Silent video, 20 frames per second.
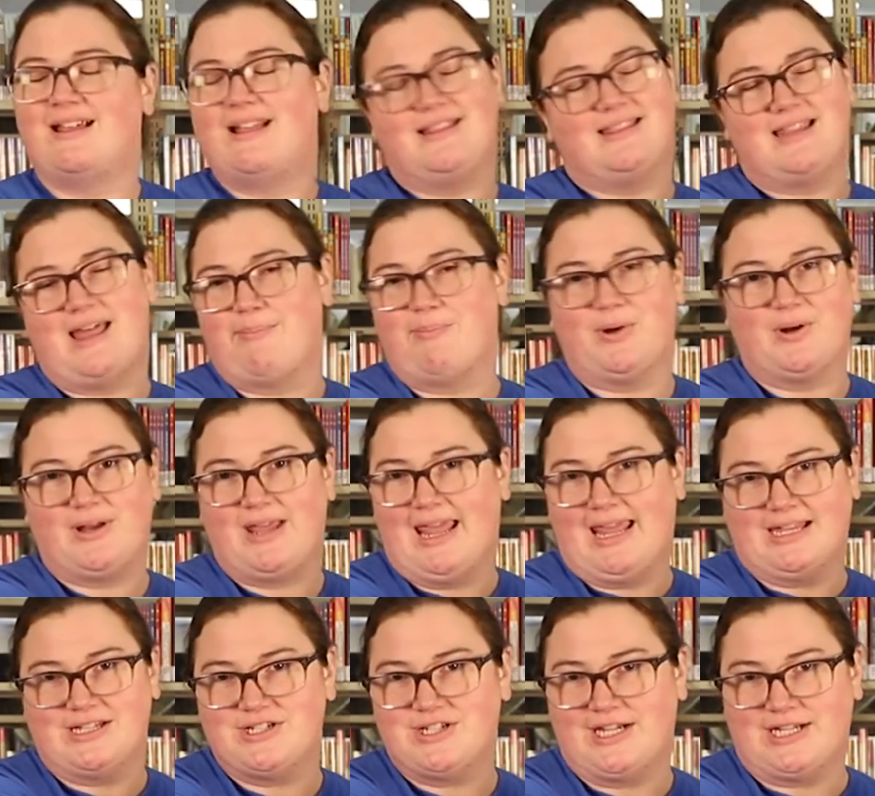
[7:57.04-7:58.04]
A leopard
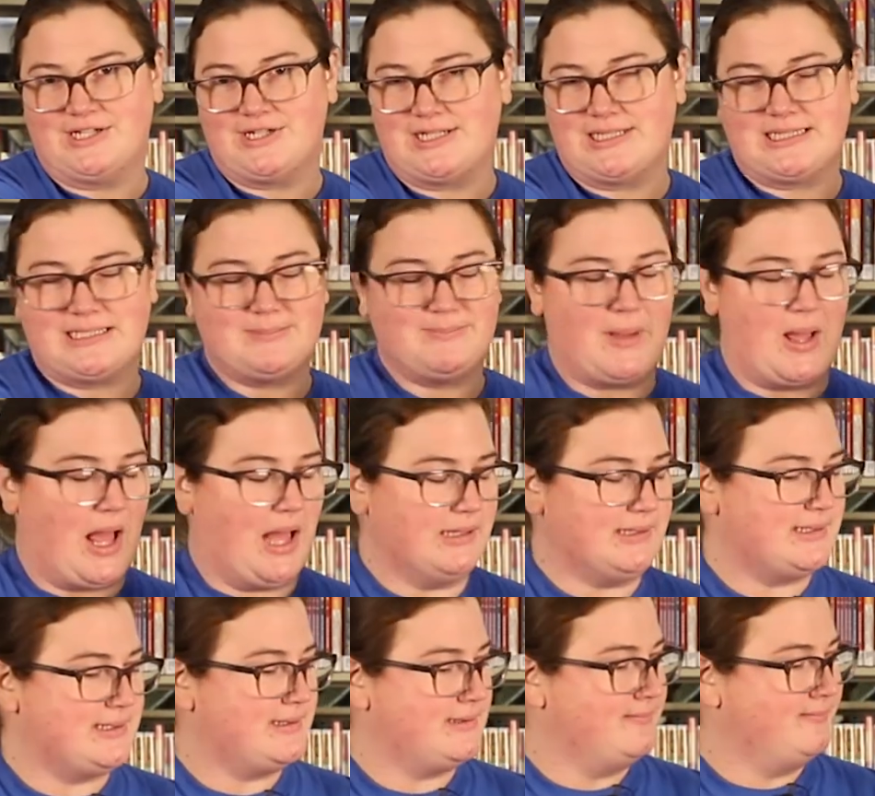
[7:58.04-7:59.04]
can't change its
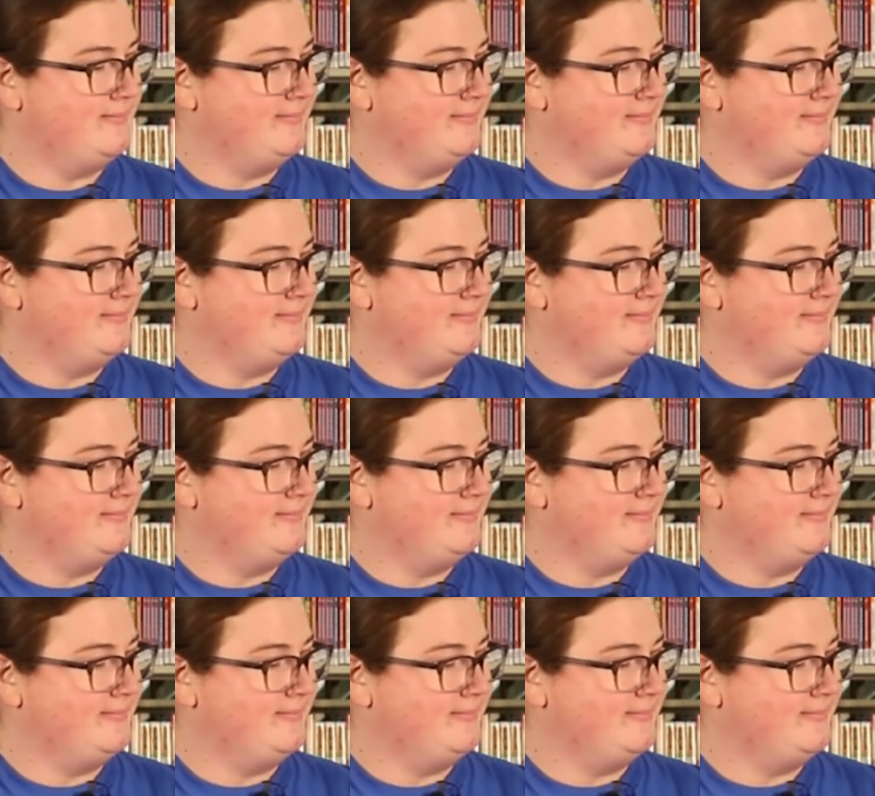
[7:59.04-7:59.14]
spots.